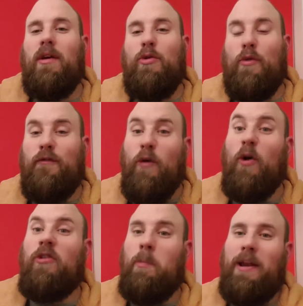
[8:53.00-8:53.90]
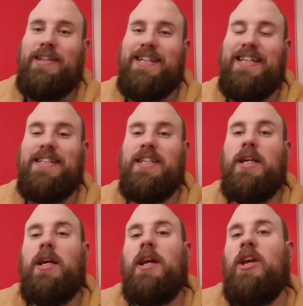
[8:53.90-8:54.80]
Force abilities.
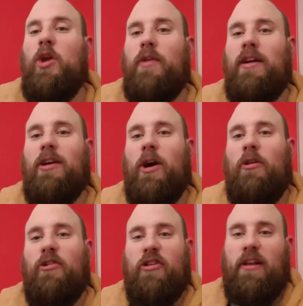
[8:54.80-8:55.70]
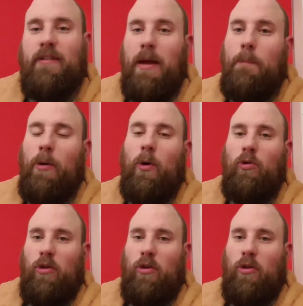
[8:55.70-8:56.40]
You then go to the Jedi Temple.